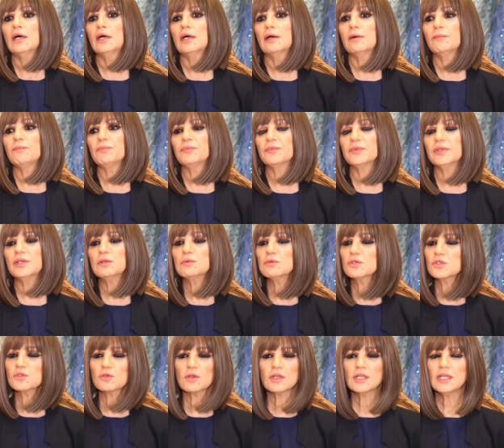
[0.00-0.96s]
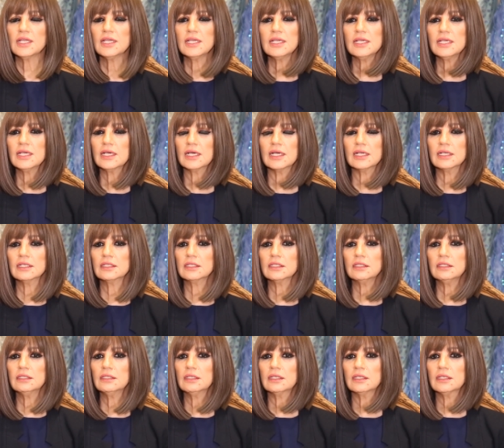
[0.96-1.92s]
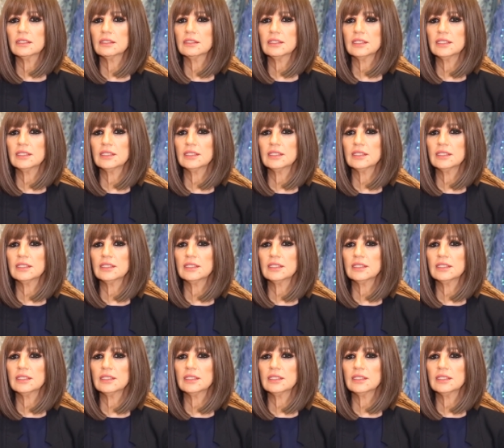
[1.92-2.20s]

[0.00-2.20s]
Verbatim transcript: Um, it was only until uh,